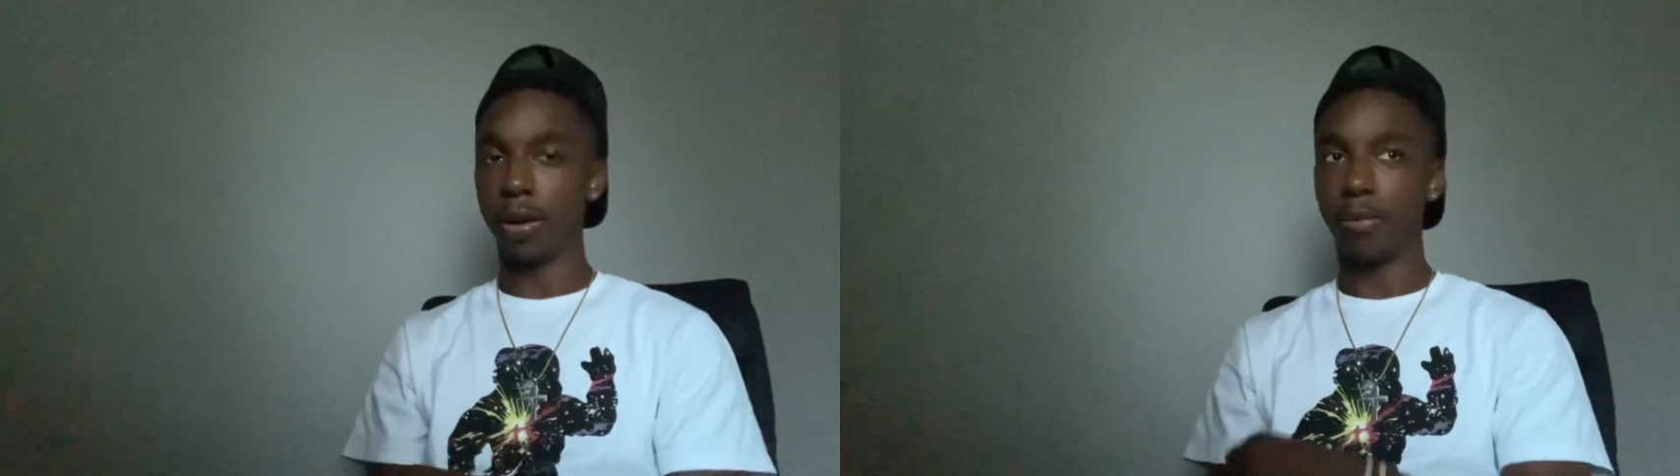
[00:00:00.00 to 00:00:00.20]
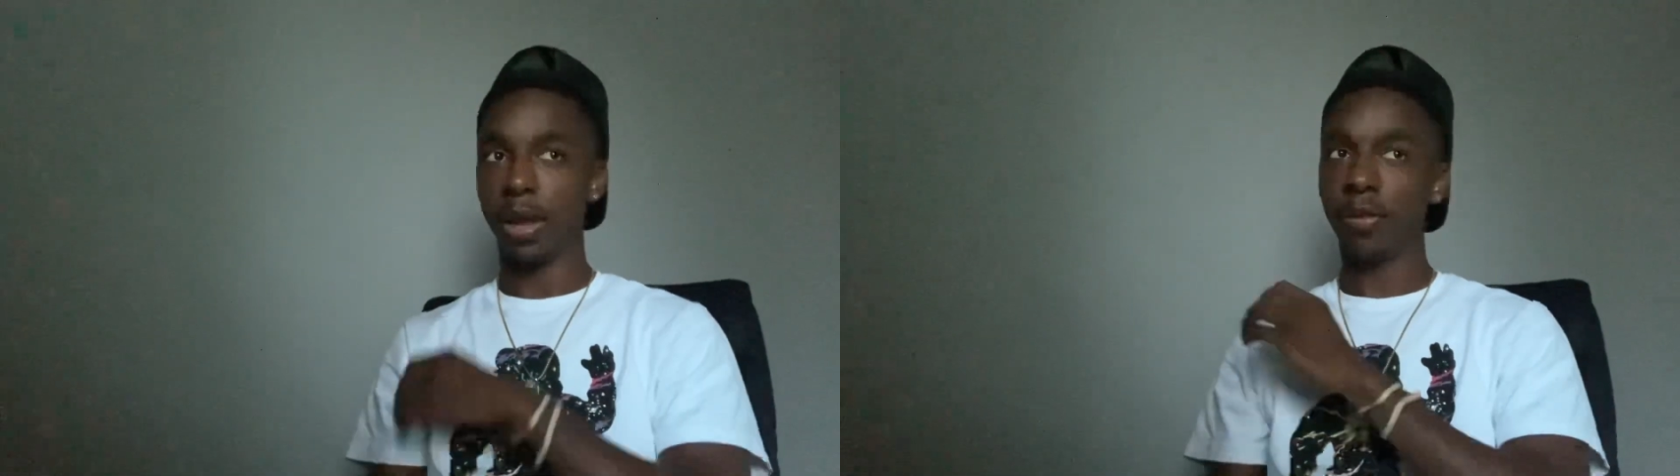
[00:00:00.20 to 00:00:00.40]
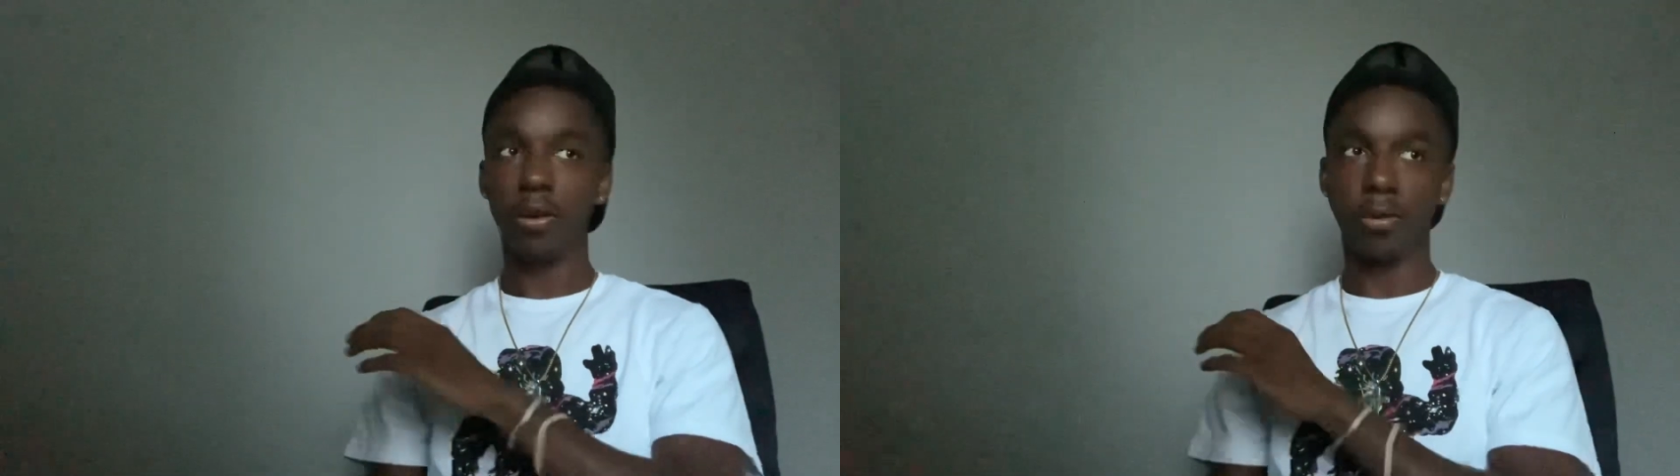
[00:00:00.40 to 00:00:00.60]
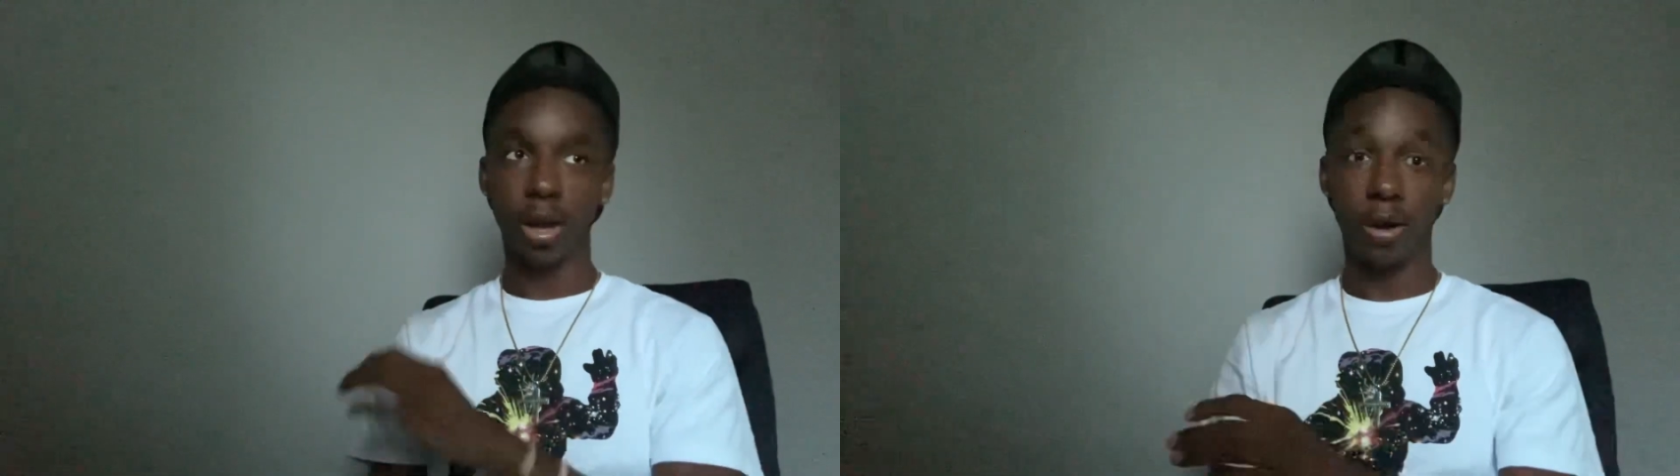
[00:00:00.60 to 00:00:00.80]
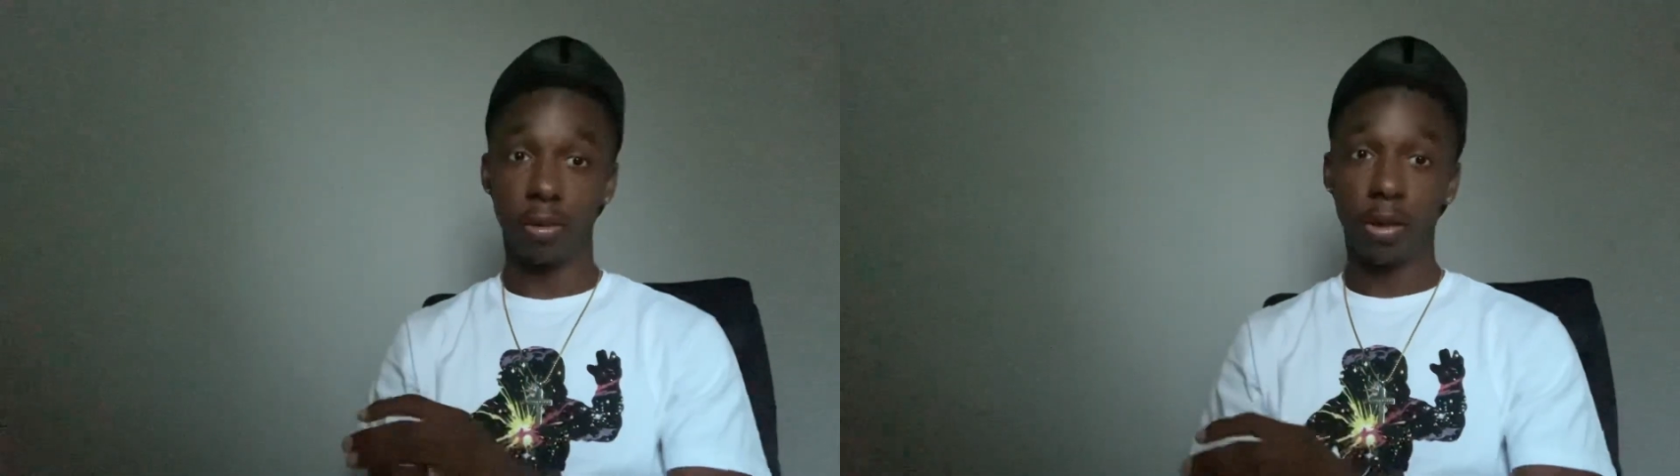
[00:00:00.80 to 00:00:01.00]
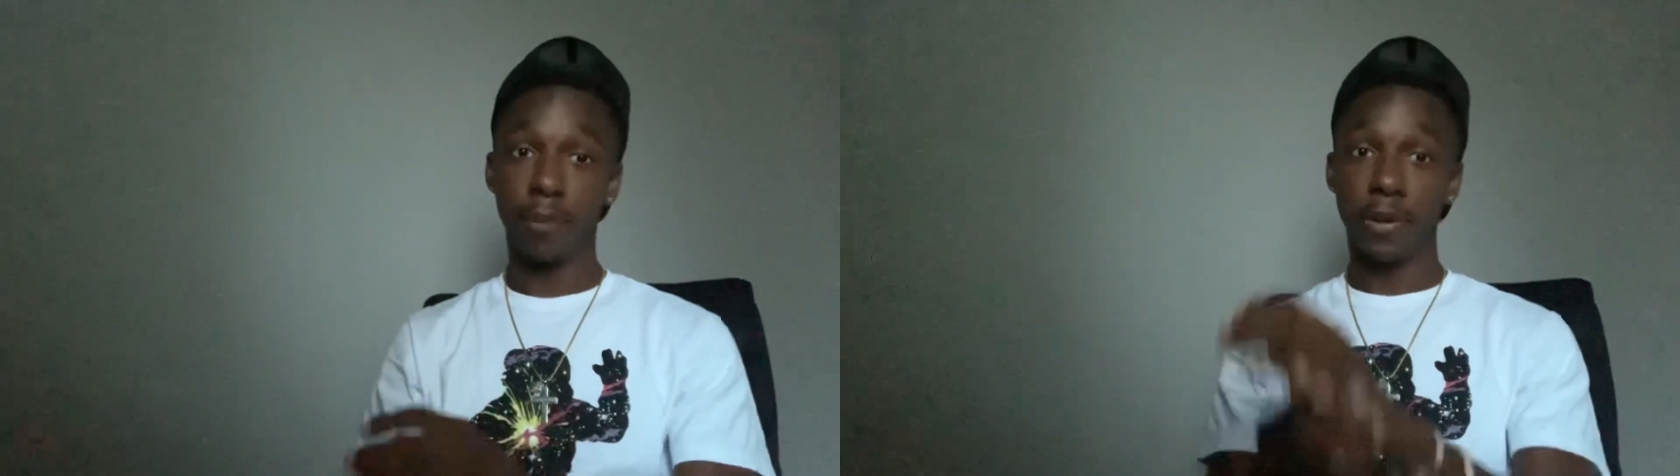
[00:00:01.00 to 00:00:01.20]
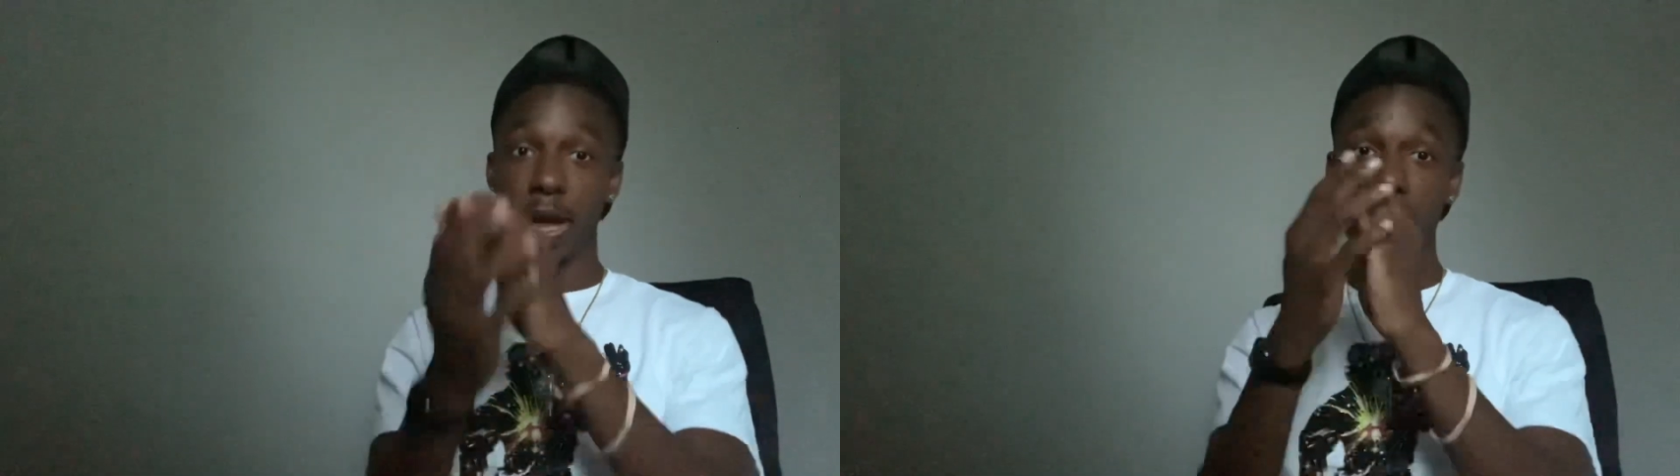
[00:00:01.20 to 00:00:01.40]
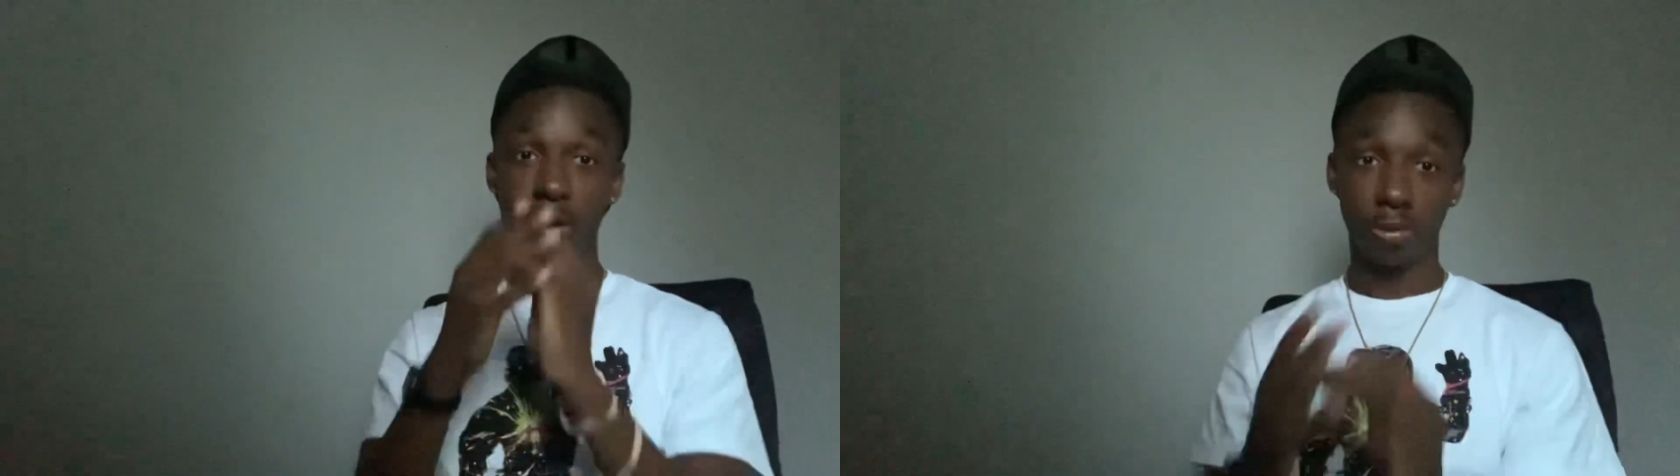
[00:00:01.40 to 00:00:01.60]
but that shit don't count. I
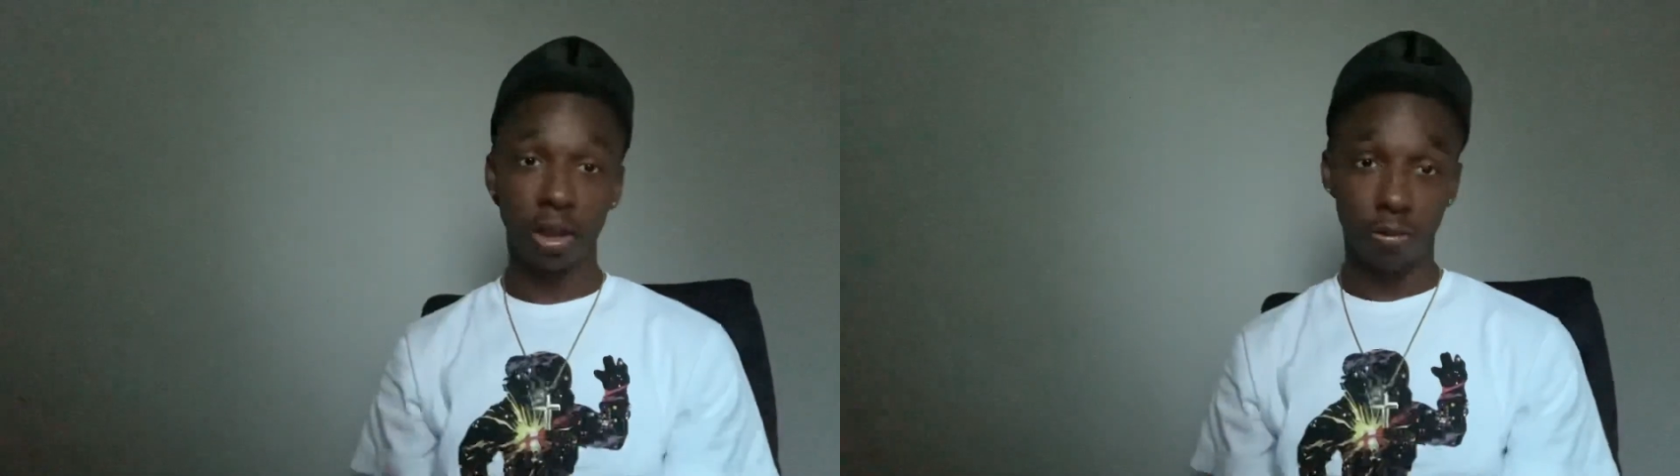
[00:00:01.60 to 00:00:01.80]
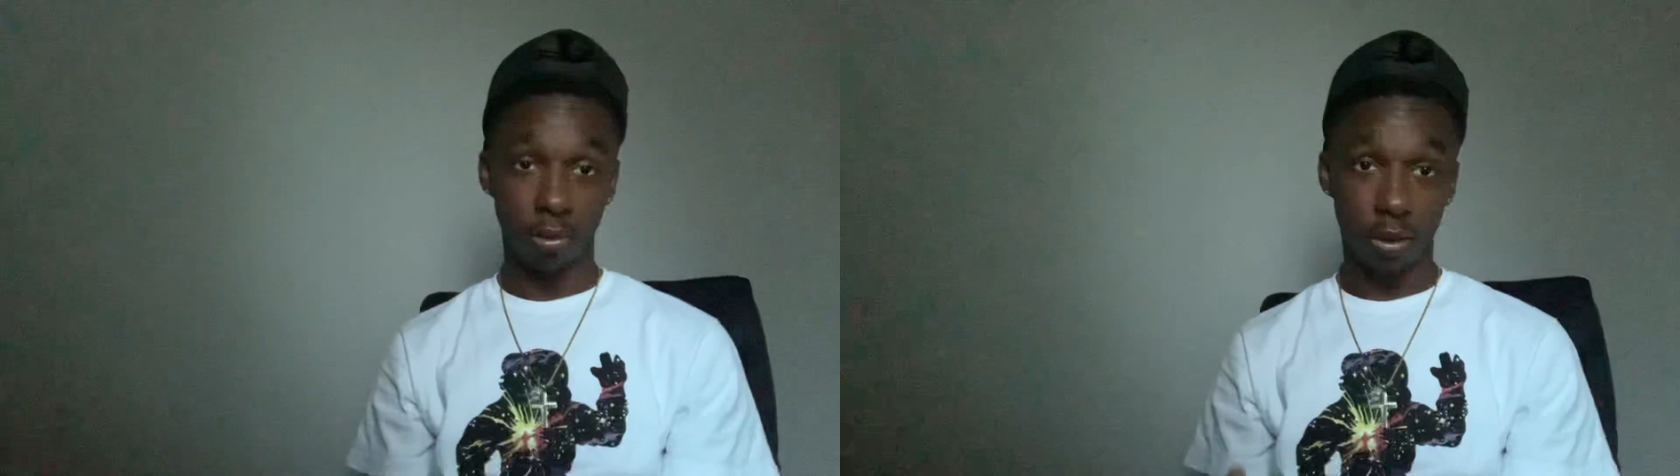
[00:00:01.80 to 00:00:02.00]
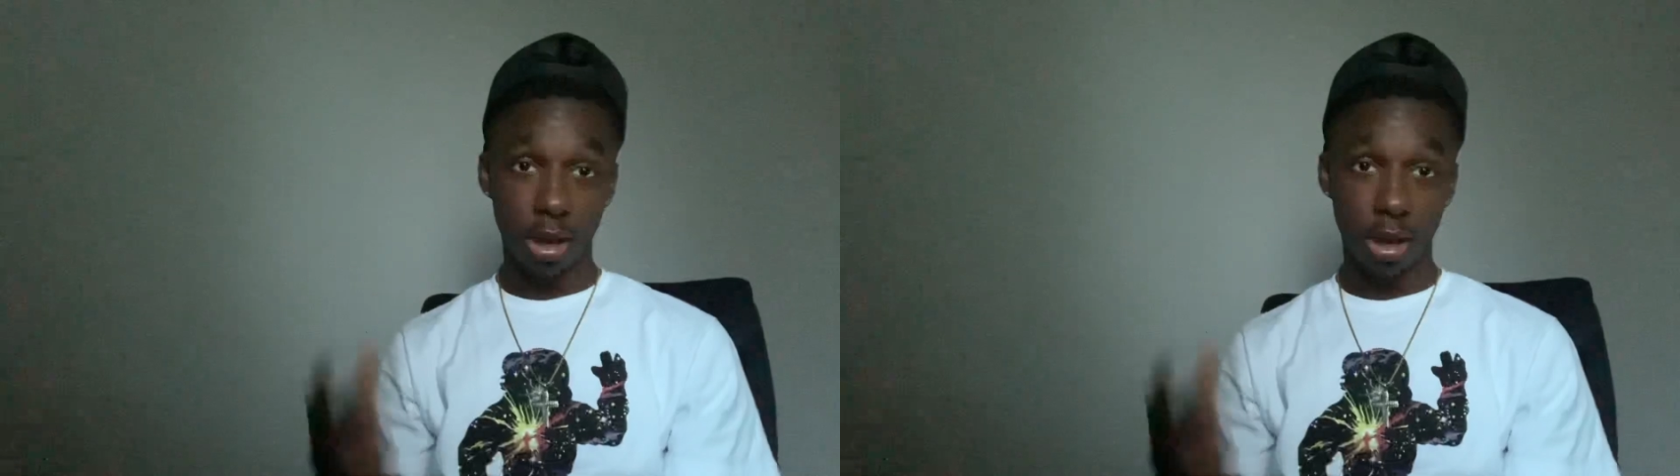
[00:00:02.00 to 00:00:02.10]
count this one.